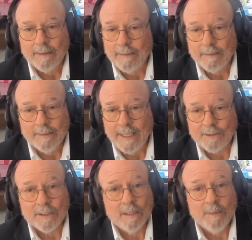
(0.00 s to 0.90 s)

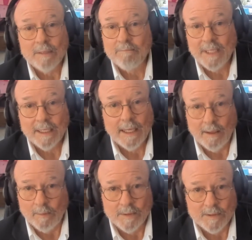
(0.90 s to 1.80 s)
that's going to be a big
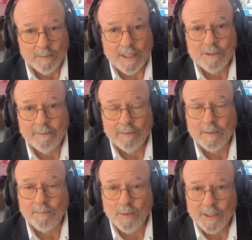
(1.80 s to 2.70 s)
help, especially for
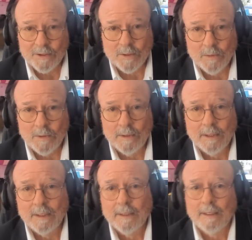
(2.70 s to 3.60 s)
the preschool.
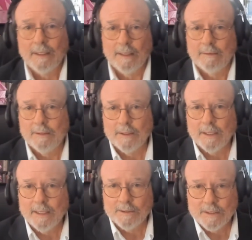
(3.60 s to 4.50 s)
They're going
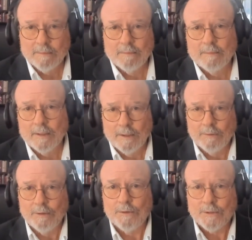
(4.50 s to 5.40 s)
to get some
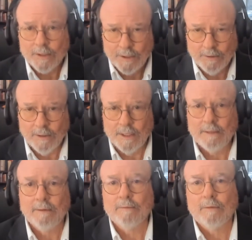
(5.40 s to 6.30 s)
new
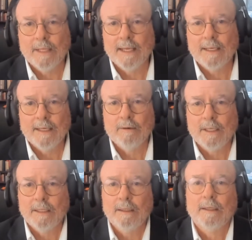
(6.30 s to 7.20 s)
security for that
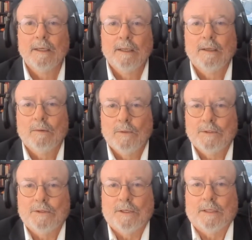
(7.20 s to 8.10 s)
area,
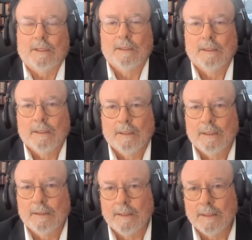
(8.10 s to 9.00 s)
which
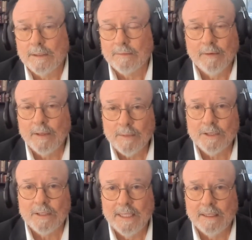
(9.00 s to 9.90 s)
is very
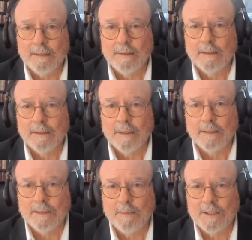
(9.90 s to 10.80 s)
much needed,
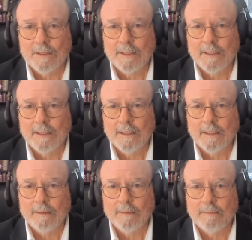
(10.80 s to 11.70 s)
especially
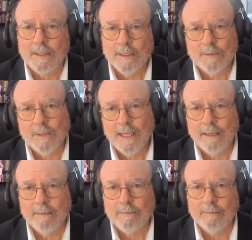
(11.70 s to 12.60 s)
because we
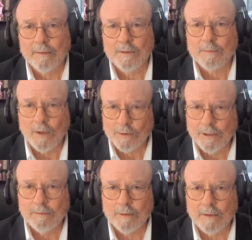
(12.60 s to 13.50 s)
have small
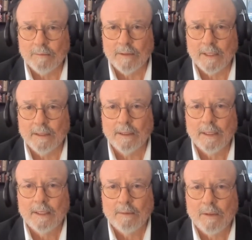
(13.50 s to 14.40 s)
children over there.
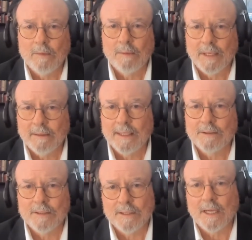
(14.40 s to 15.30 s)
We want to make
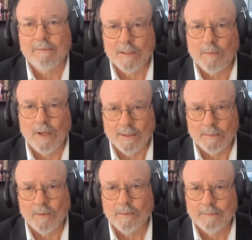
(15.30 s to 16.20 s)
things as safe as
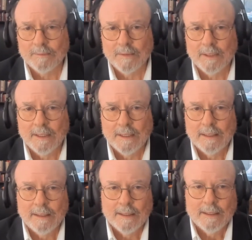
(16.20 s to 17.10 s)
possible.
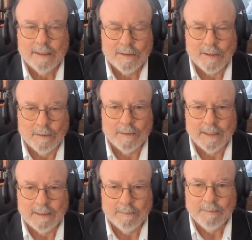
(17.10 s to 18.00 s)

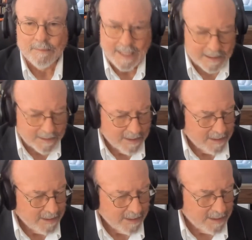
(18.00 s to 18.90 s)
So that
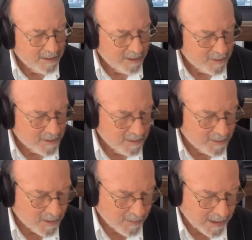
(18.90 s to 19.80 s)

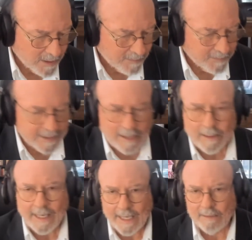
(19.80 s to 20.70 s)
is going on.
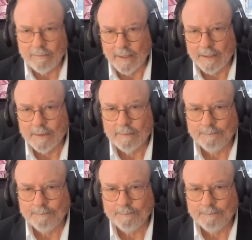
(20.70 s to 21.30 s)
Now Advent.